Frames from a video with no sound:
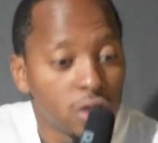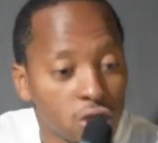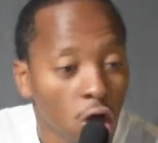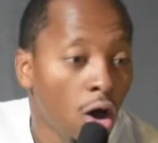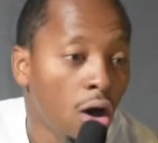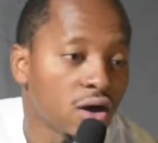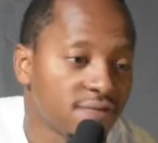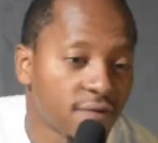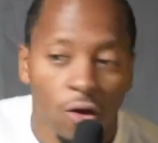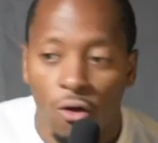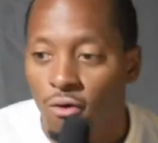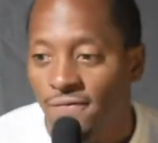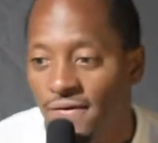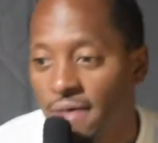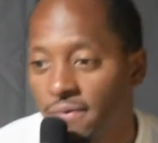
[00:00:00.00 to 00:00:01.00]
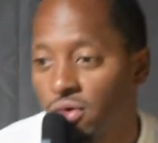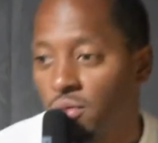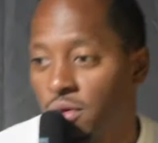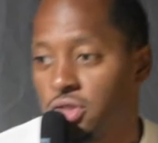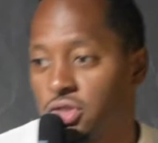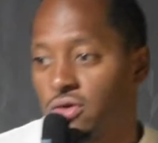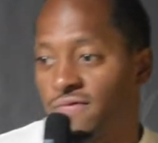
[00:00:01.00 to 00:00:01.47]
dog fur on five of them
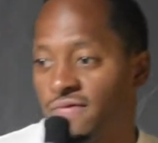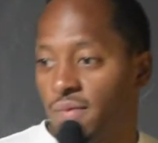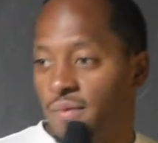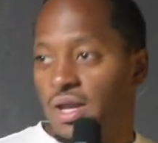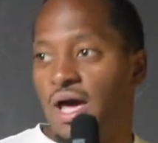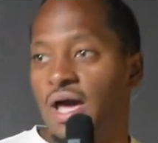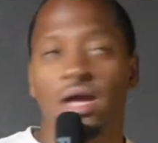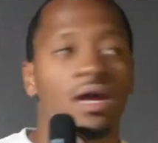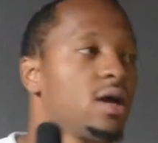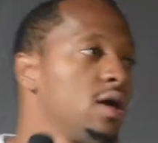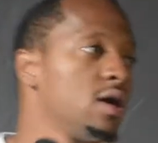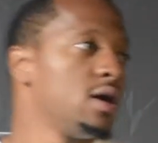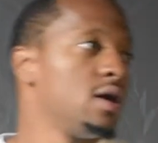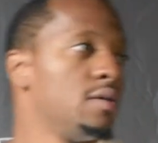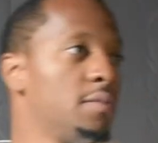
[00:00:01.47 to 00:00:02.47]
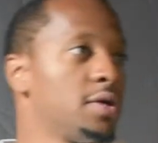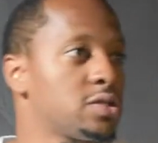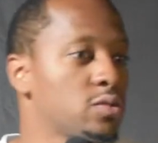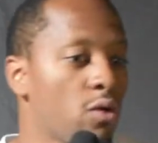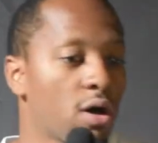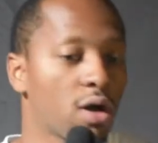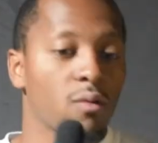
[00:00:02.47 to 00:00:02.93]
bitches, you feel me? Like, bitches
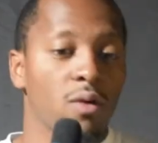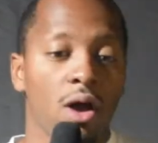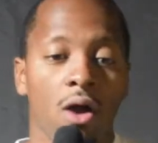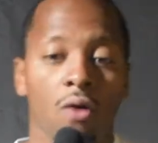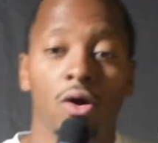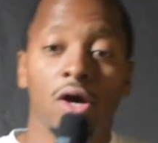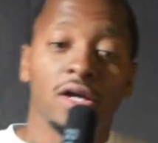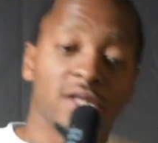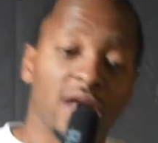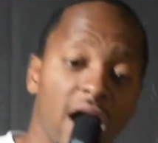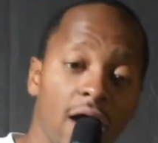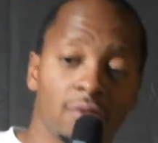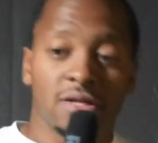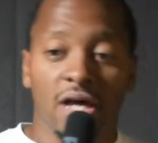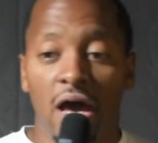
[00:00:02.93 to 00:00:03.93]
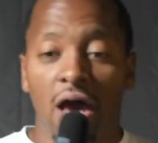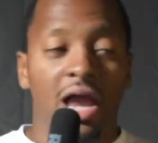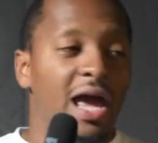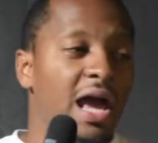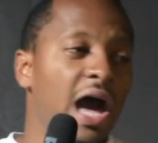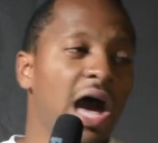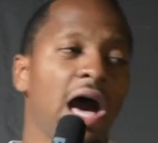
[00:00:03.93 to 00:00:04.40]
walking around downtown.
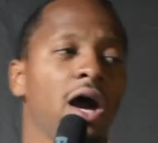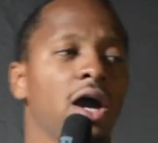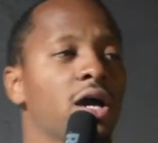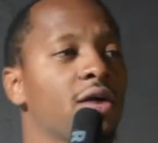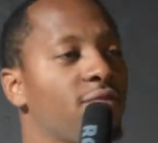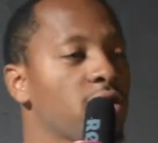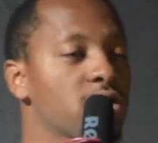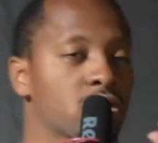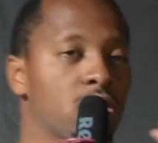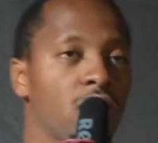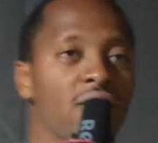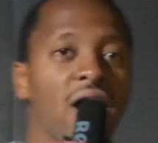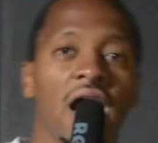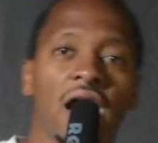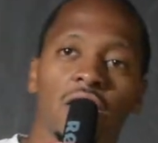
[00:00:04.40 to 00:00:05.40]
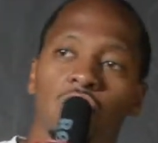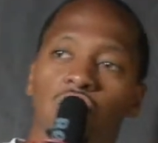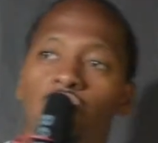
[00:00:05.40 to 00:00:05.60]
Like, how could